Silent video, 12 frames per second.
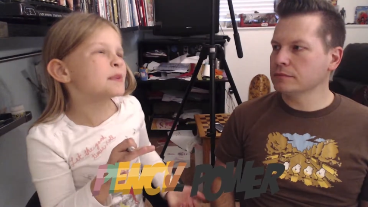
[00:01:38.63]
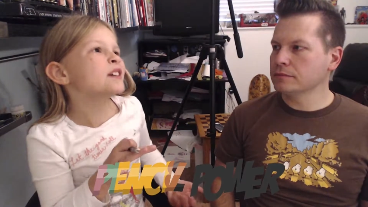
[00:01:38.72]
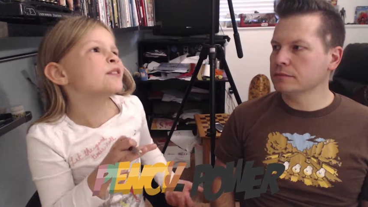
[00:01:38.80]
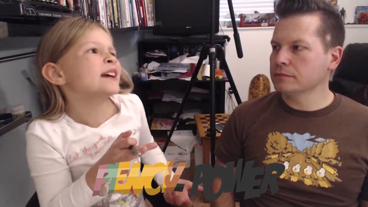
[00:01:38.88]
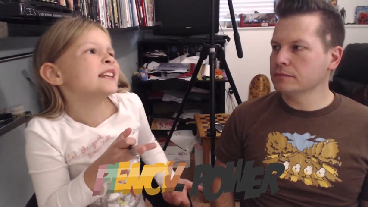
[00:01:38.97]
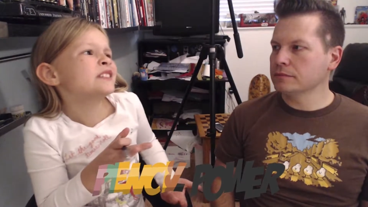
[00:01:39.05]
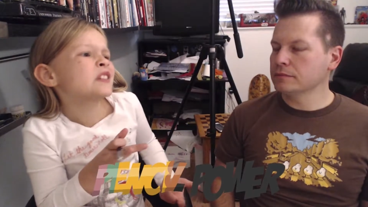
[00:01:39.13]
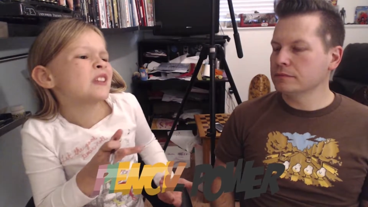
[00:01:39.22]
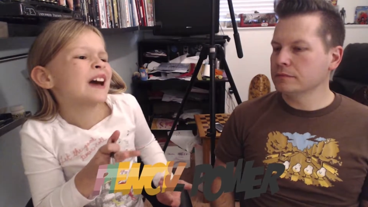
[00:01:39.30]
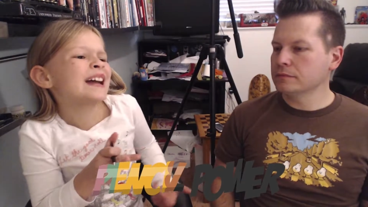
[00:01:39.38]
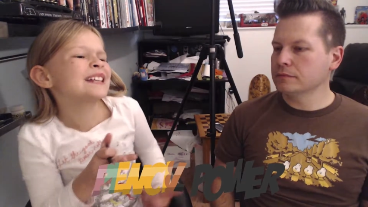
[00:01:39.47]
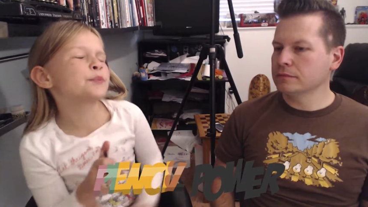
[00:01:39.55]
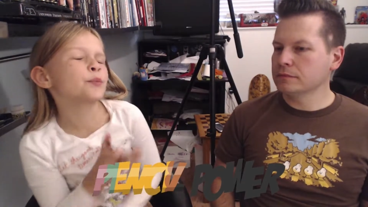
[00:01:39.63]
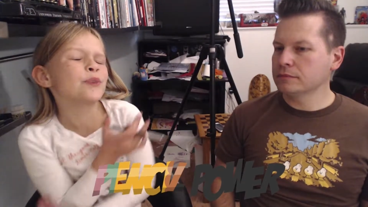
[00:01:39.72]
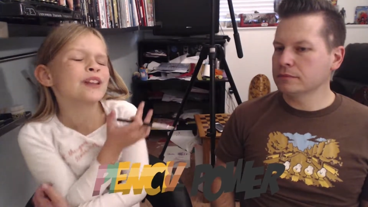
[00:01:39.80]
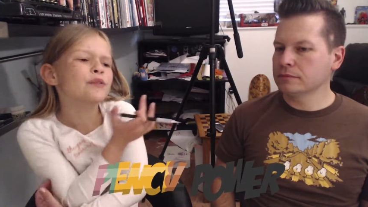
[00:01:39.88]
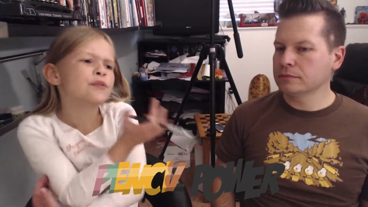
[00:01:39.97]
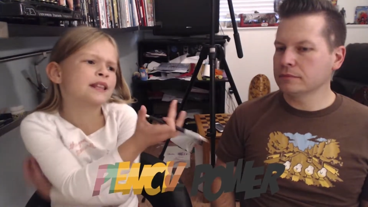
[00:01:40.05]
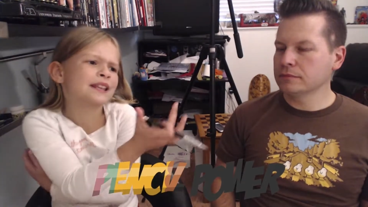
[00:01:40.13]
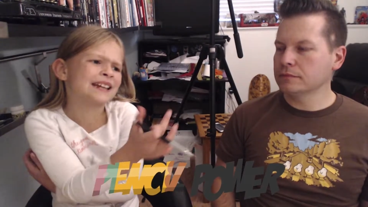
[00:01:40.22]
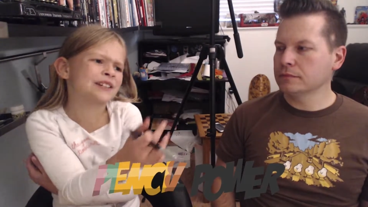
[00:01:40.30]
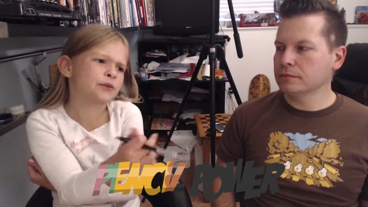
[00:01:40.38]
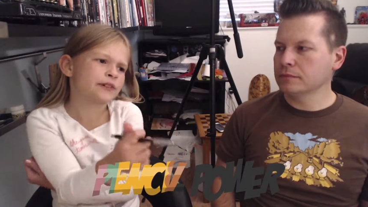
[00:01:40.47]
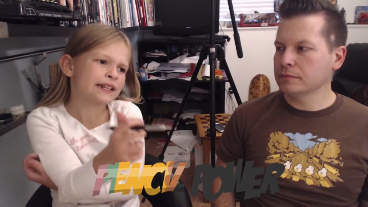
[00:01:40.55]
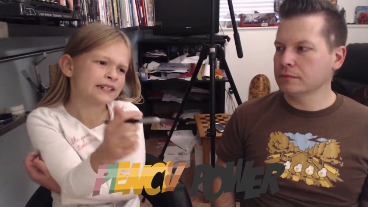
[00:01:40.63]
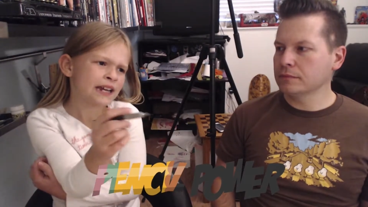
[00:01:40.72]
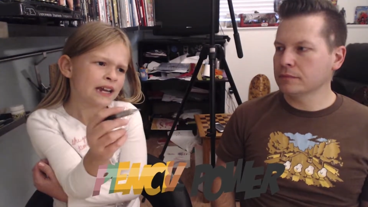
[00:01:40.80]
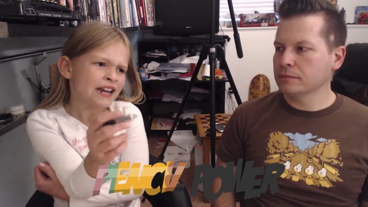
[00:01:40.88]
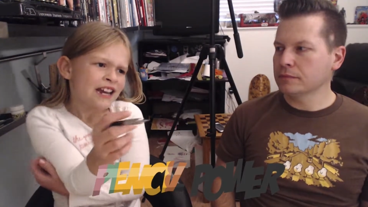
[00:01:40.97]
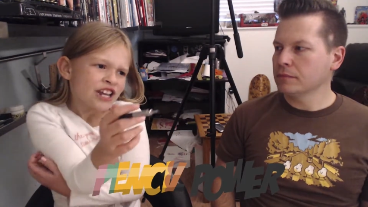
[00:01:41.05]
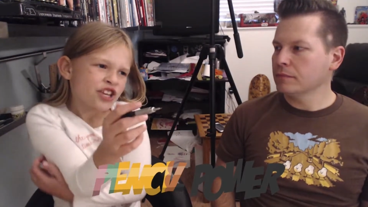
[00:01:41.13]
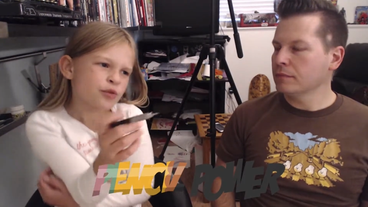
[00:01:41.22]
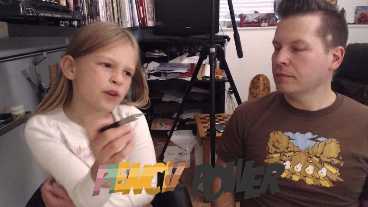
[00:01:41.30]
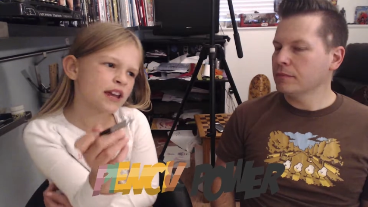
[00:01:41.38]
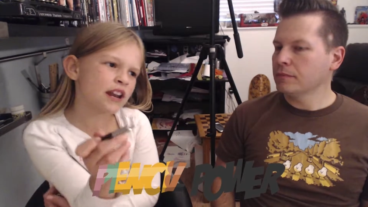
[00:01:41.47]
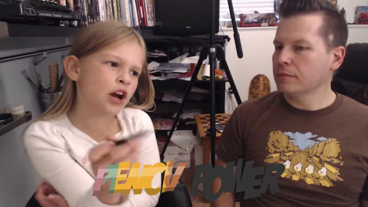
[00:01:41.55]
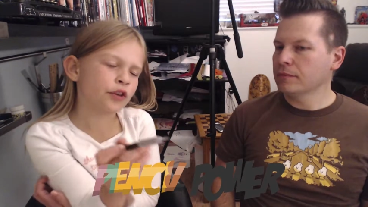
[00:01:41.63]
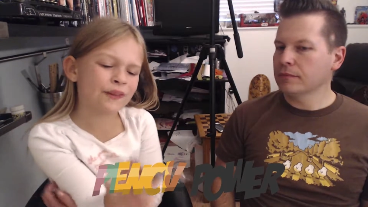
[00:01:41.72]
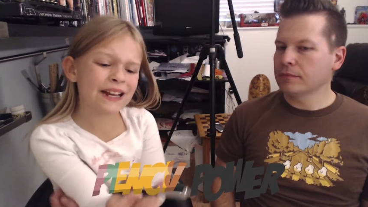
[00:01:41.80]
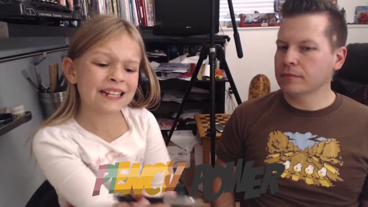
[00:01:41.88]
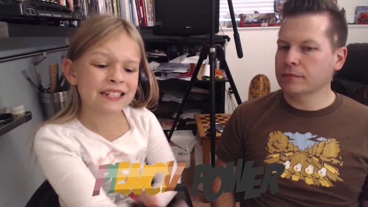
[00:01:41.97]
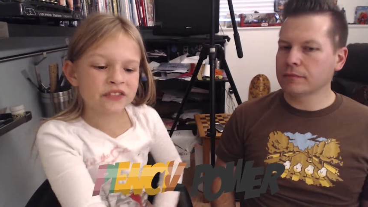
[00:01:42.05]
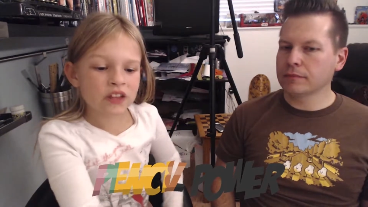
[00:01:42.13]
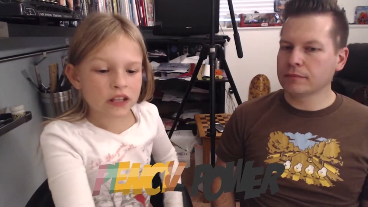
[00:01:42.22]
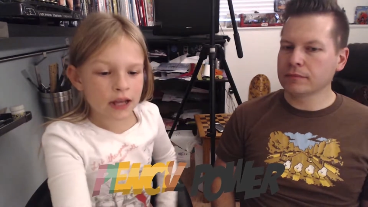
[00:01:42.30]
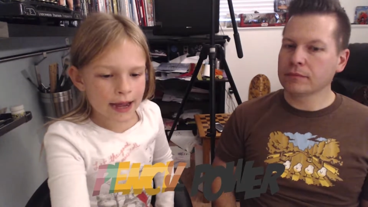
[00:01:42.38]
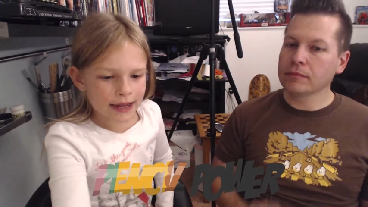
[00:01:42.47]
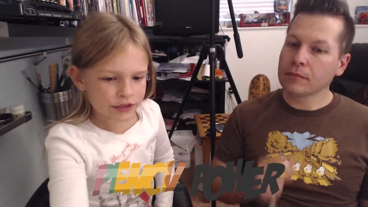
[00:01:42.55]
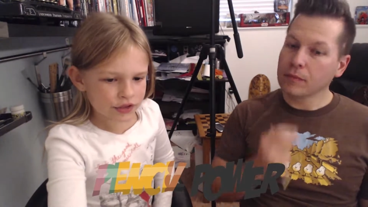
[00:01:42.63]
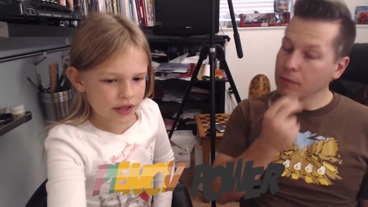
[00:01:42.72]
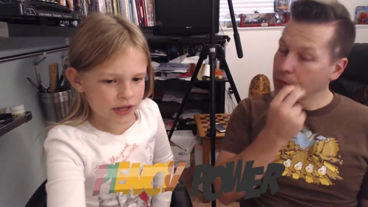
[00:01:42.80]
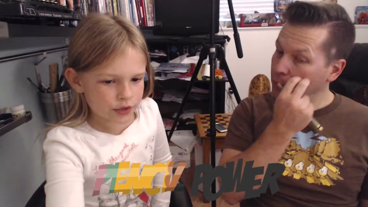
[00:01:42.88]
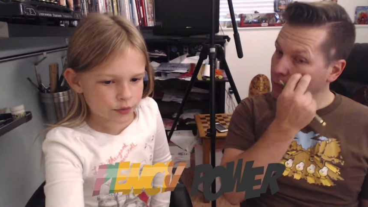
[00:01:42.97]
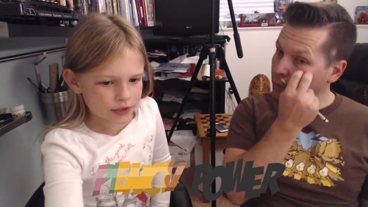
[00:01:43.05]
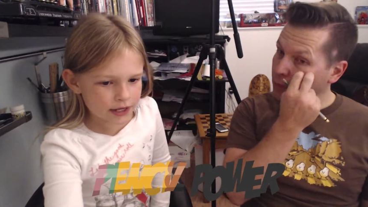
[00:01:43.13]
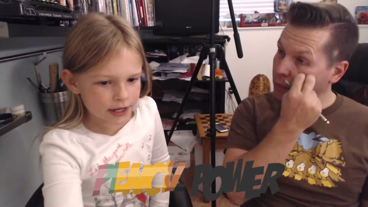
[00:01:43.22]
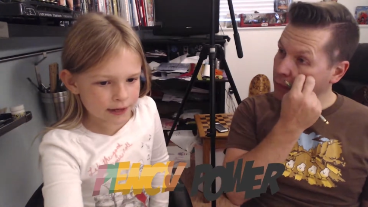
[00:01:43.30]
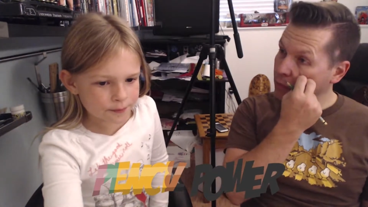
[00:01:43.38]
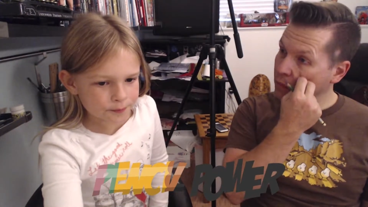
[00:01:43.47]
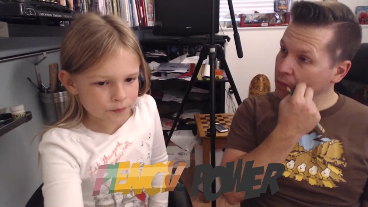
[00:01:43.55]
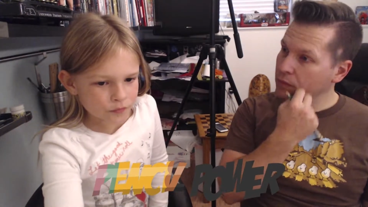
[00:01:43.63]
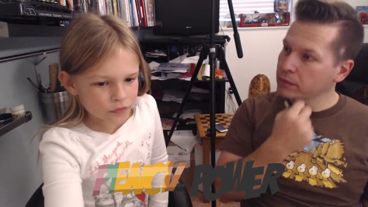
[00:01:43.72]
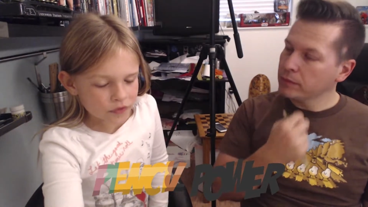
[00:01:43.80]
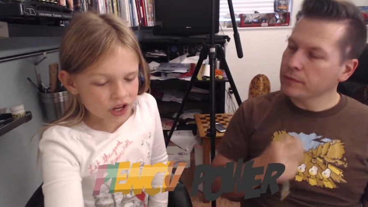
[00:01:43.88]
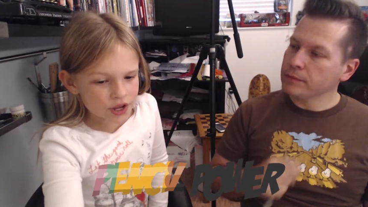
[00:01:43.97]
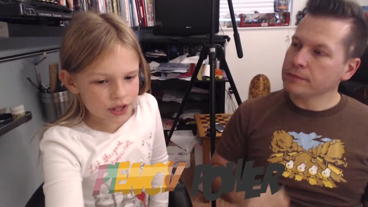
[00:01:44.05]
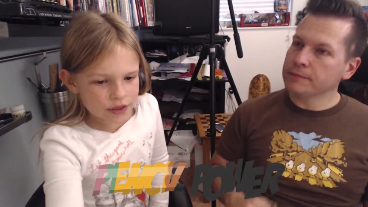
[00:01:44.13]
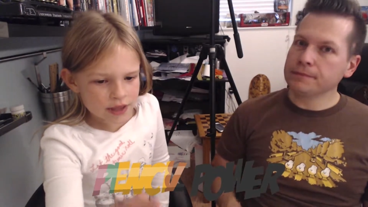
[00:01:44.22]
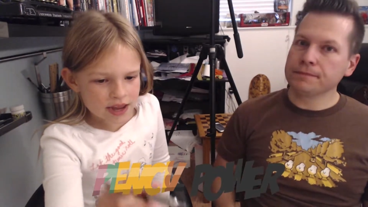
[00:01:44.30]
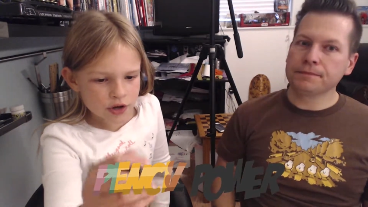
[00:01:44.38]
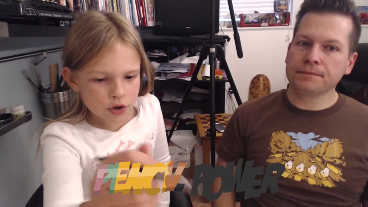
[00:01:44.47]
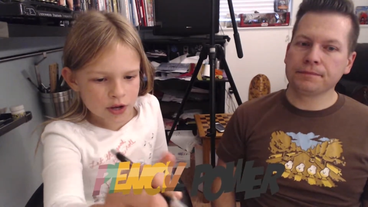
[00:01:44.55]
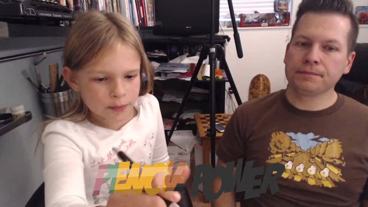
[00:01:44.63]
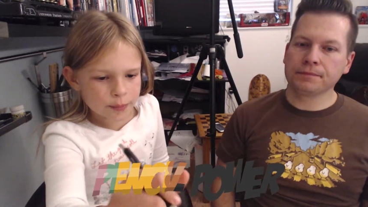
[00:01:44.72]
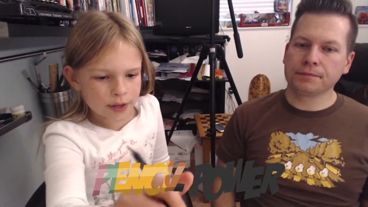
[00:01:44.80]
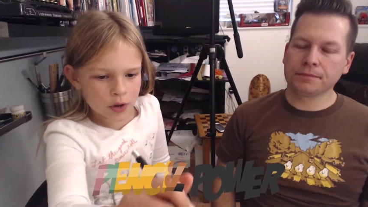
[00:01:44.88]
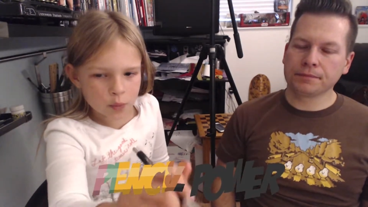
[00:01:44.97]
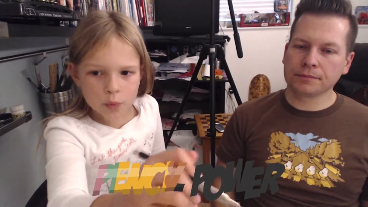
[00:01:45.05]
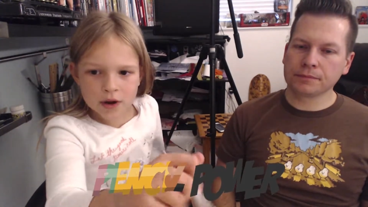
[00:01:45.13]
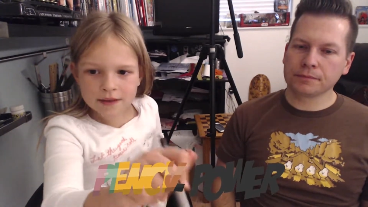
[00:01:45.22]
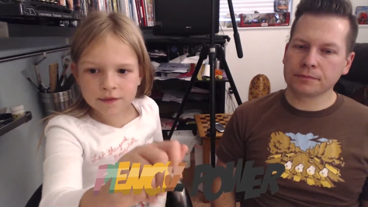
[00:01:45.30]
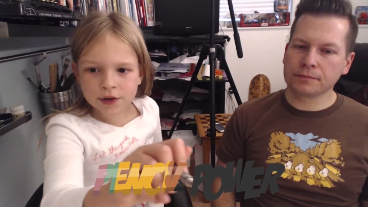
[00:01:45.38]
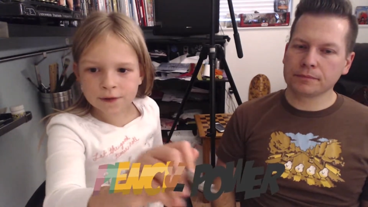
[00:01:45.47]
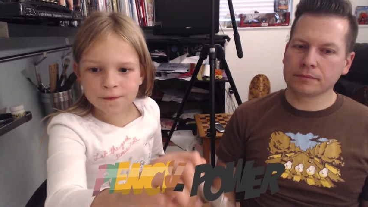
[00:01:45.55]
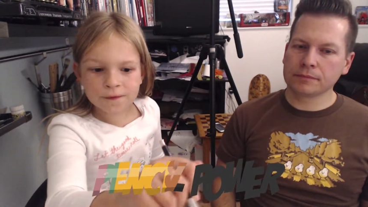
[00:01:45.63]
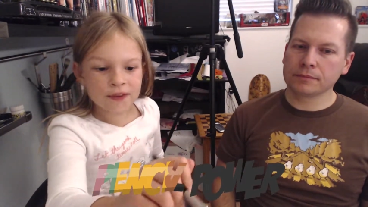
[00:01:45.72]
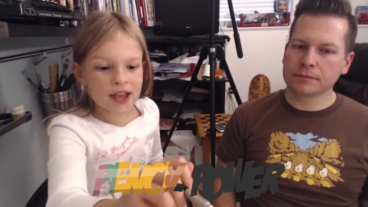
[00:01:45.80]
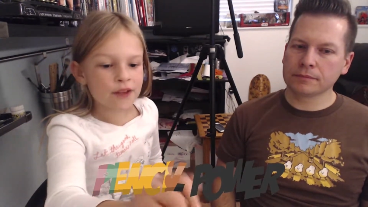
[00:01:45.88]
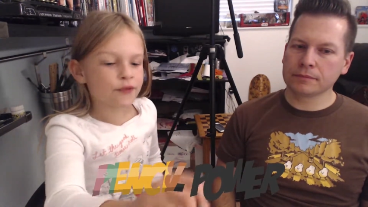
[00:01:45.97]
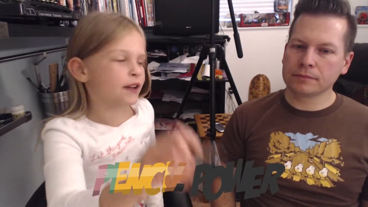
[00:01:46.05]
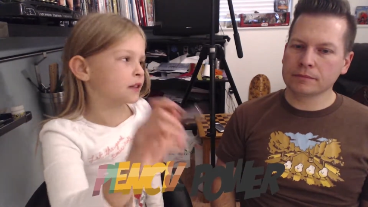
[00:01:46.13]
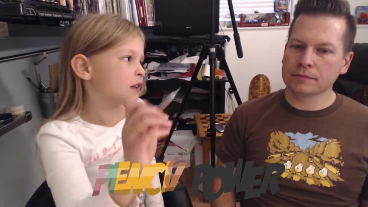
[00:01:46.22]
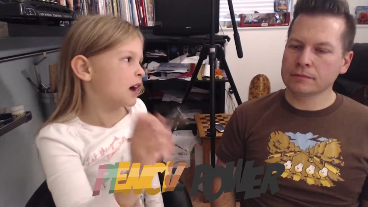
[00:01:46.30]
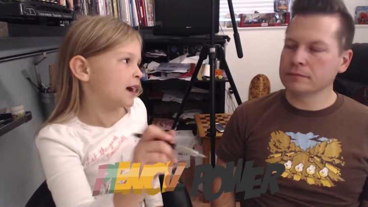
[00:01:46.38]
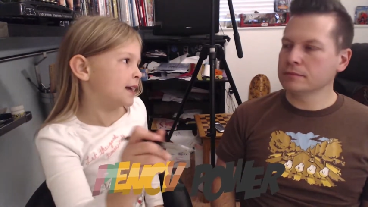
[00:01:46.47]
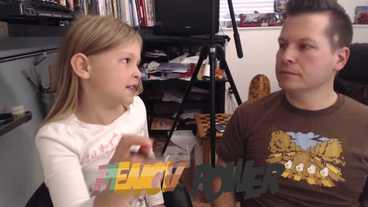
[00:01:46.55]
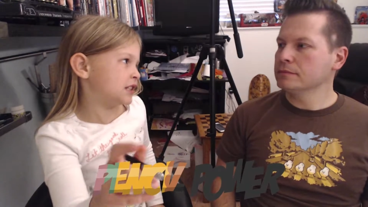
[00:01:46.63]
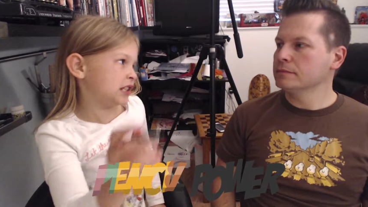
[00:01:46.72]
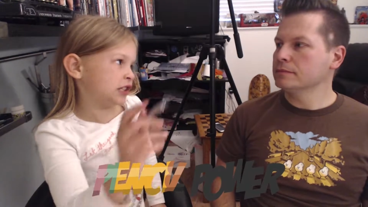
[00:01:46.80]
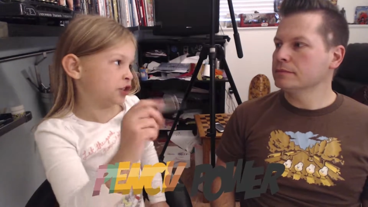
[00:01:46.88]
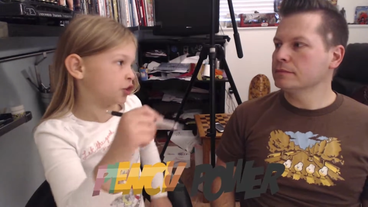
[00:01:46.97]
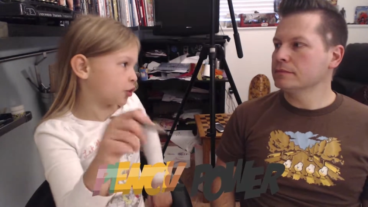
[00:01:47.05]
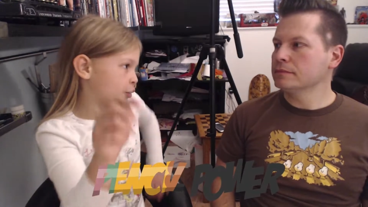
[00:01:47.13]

Speaker 1: erase the lines. We don't really like to erase. You can erase the lines that you did, and then you can pick one of your favorite lines and circle